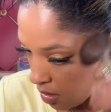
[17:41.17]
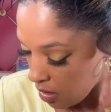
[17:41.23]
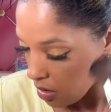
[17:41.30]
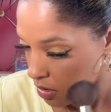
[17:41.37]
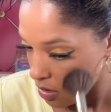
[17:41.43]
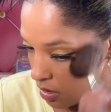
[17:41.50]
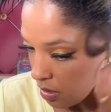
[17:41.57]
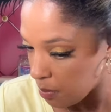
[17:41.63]

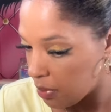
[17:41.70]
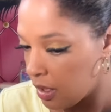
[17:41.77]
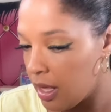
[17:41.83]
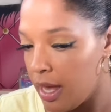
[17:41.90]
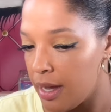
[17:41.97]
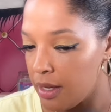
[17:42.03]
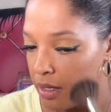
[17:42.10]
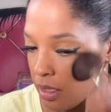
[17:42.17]
Just apply
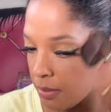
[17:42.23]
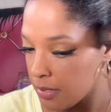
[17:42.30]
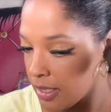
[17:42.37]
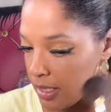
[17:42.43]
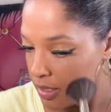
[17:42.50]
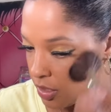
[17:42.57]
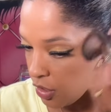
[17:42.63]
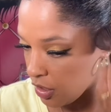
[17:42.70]
it on my
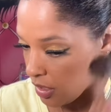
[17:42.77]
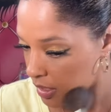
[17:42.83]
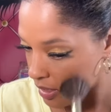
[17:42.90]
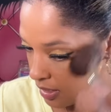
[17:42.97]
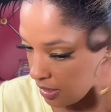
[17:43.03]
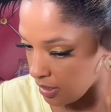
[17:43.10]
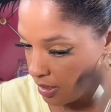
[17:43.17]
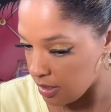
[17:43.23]

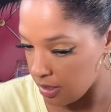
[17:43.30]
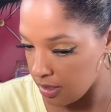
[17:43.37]
cheeks.